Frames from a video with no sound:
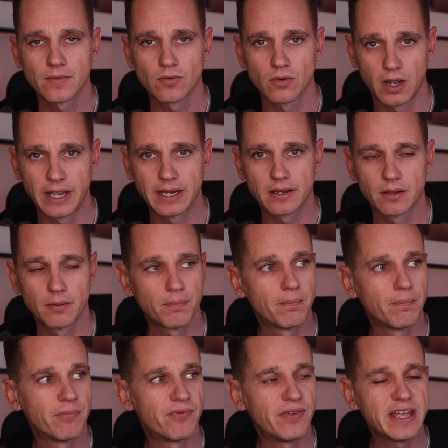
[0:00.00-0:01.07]
right,
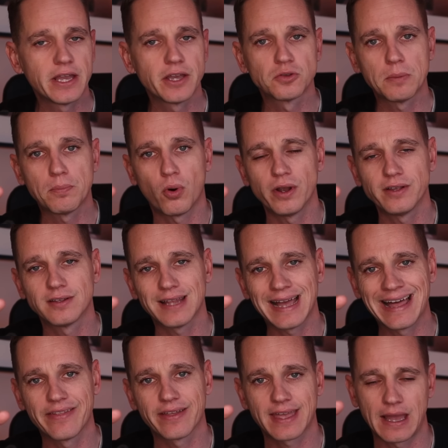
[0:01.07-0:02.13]
fingers will be pointed
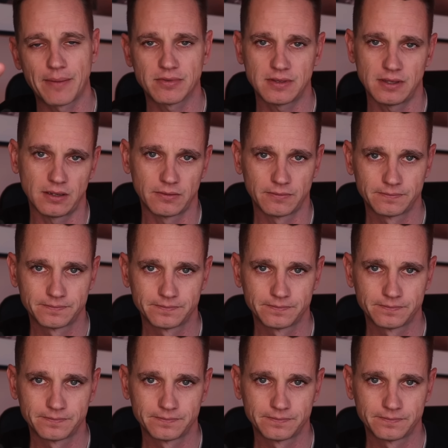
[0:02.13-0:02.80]
at the captain.